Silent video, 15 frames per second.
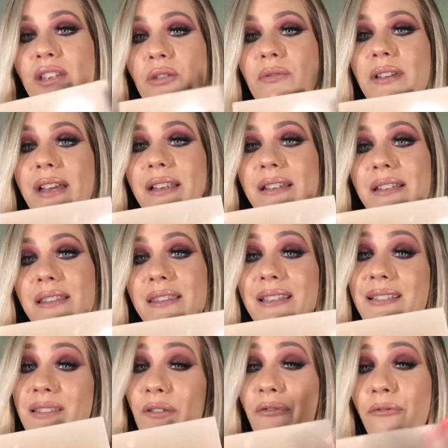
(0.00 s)
and you get
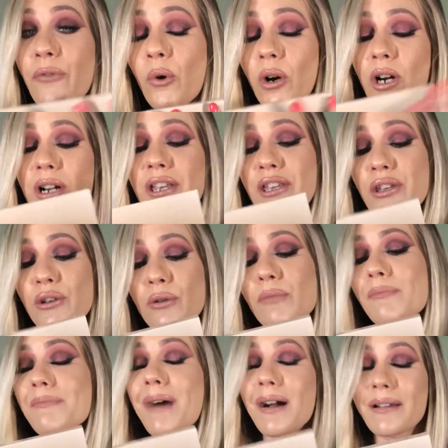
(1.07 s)
these 4
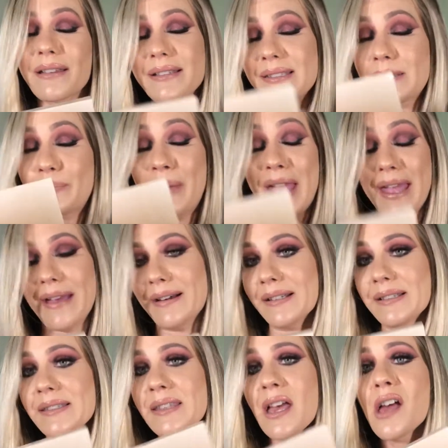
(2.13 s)
humongous
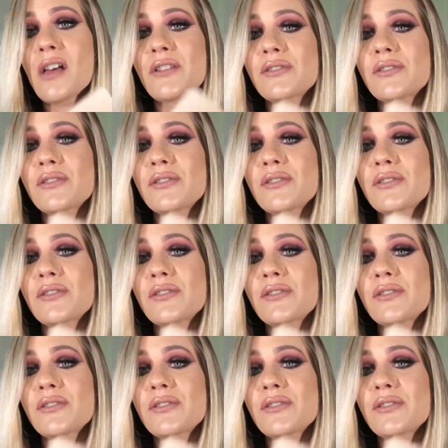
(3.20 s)
pans,